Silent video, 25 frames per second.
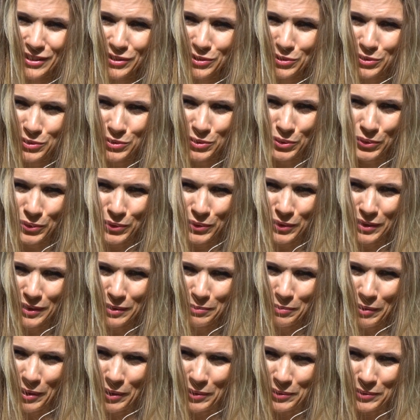to talk
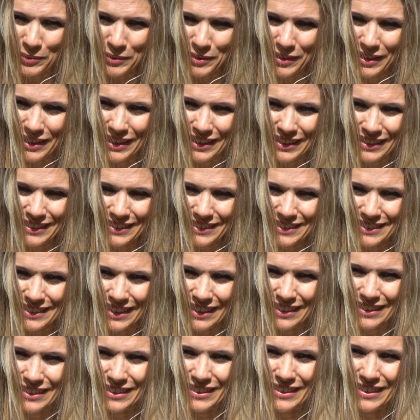about things
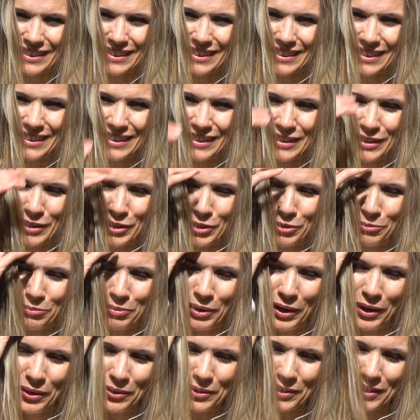that the
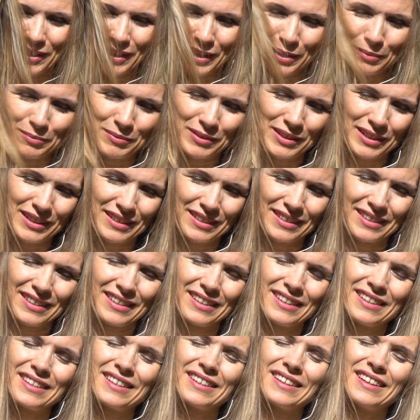paradigm
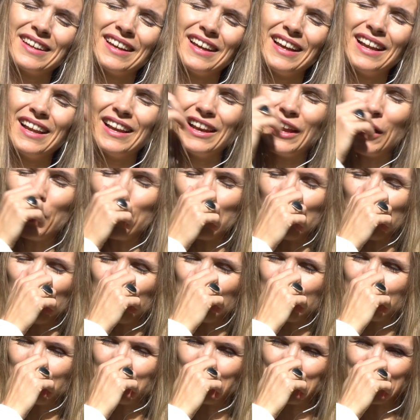didn't allow.
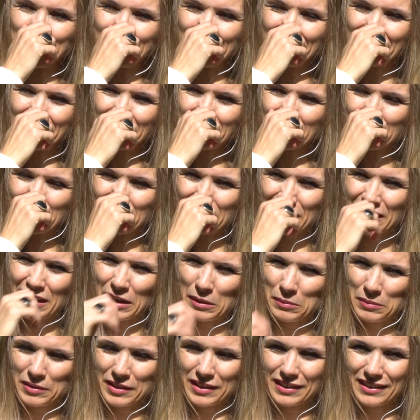But this is not
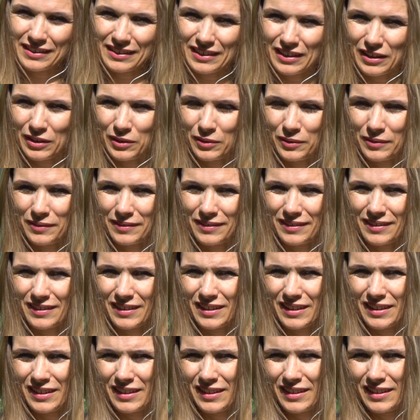happening now.
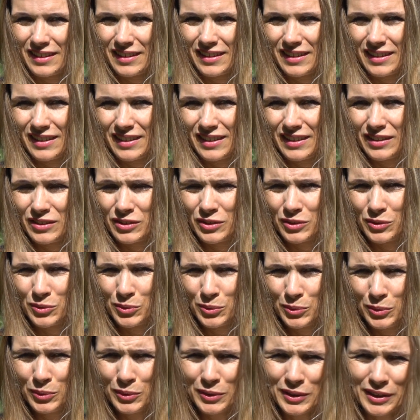So do
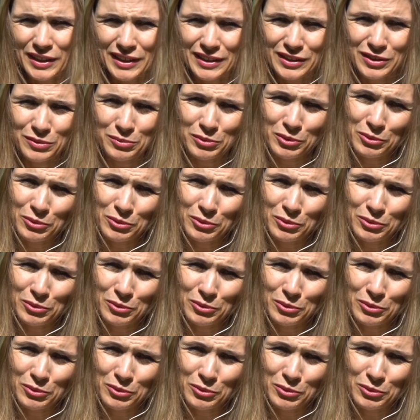you dare to